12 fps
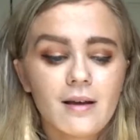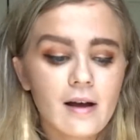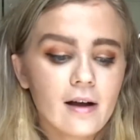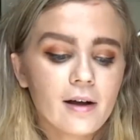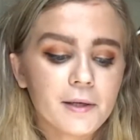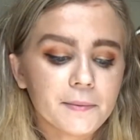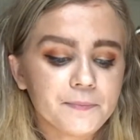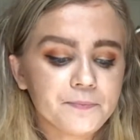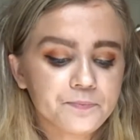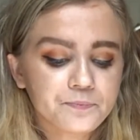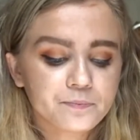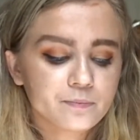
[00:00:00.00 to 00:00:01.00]

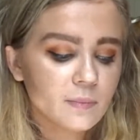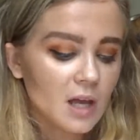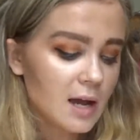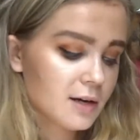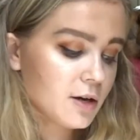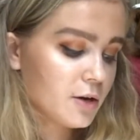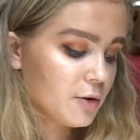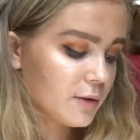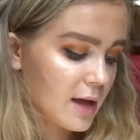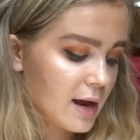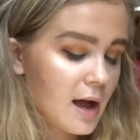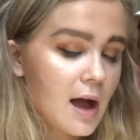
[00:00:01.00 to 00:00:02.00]
I know
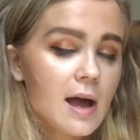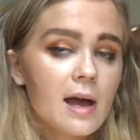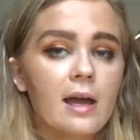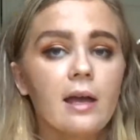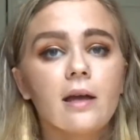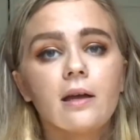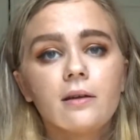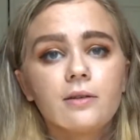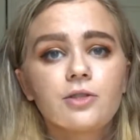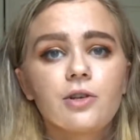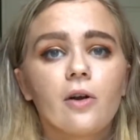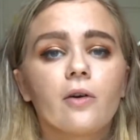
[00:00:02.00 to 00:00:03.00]
that I
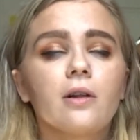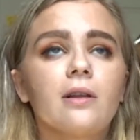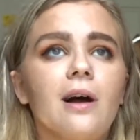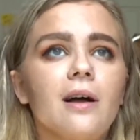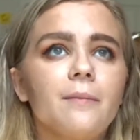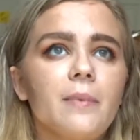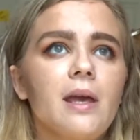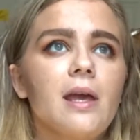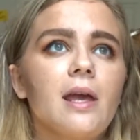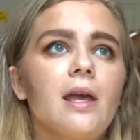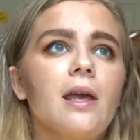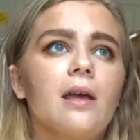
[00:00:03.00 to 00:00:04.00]
struggled a lot
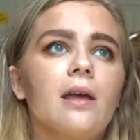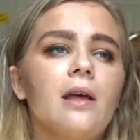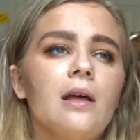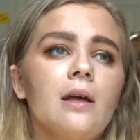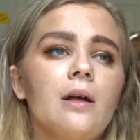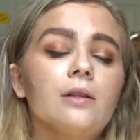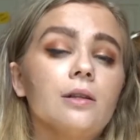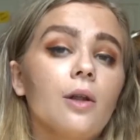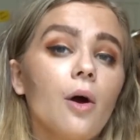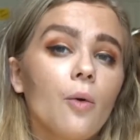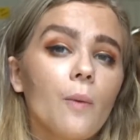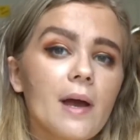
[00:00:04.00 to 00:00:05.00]
being
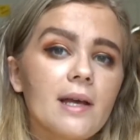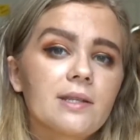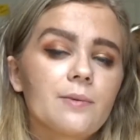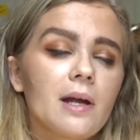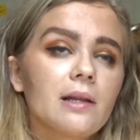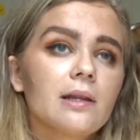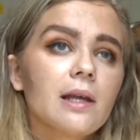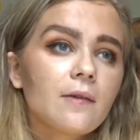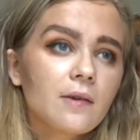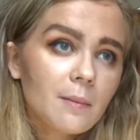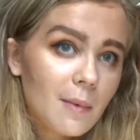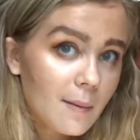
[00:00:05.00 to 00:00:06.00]
low waste when I
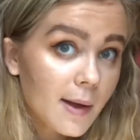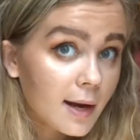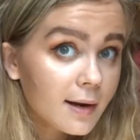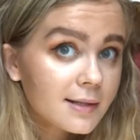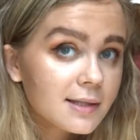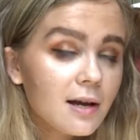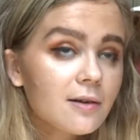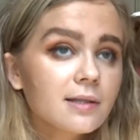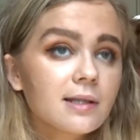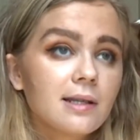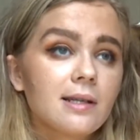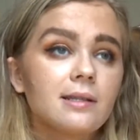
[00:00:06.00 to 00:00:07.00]
lived in my parents' house,
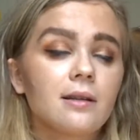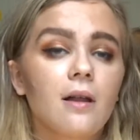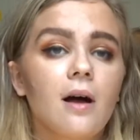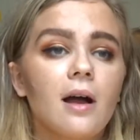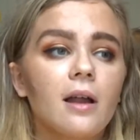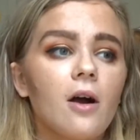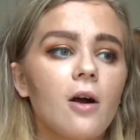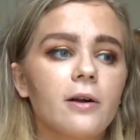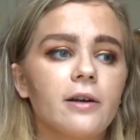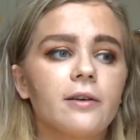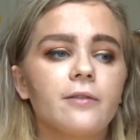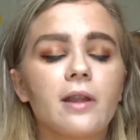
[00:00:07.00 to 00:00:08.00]
because it is a lot
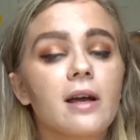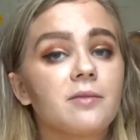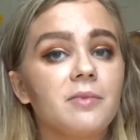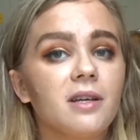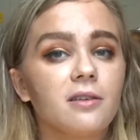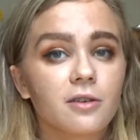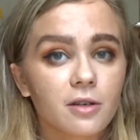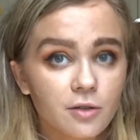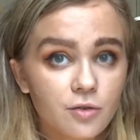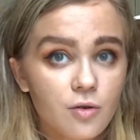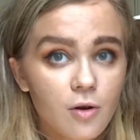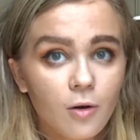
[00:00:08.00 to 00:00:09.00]
harder for that to be in your
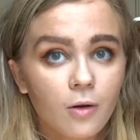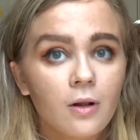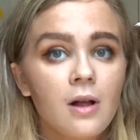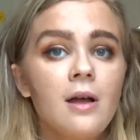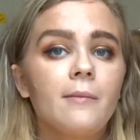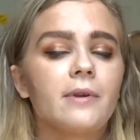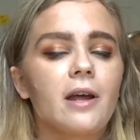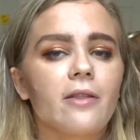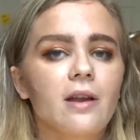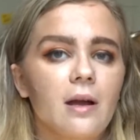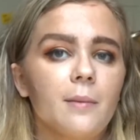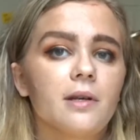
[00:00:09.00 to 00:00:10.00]
control, but now
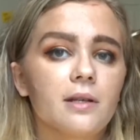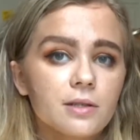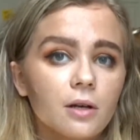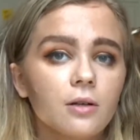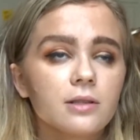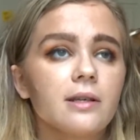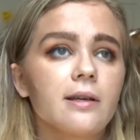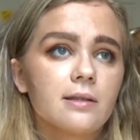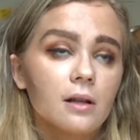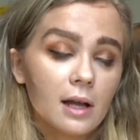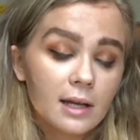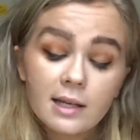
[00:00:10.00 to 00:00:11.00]
that I'm an adult, it is a
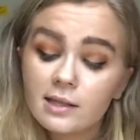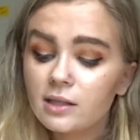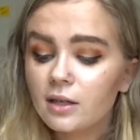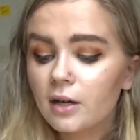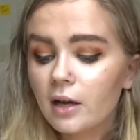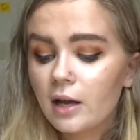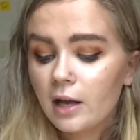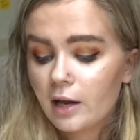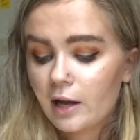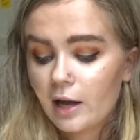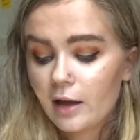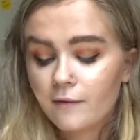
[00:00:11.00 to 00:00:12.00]
lot easier.
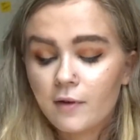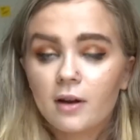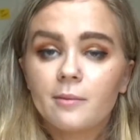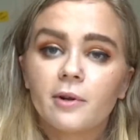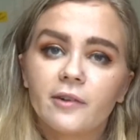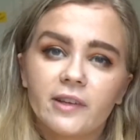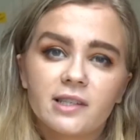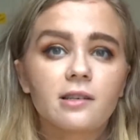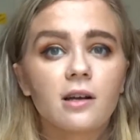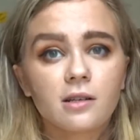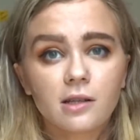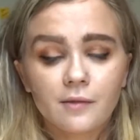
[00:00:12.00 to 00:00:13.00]
I am very privileged
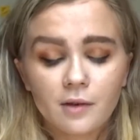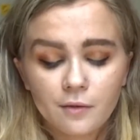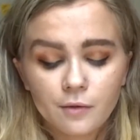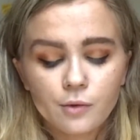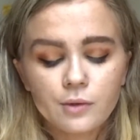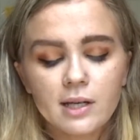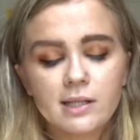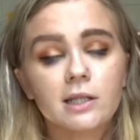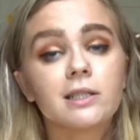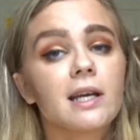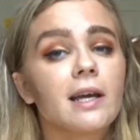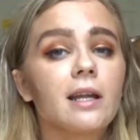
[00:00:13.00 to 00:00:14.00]
not to live in a food
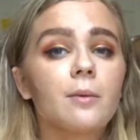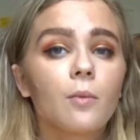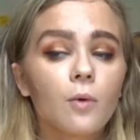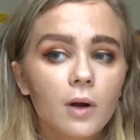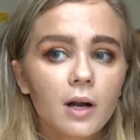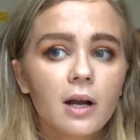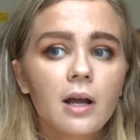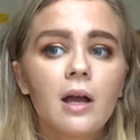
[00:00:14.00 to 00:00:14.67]
desert anymore.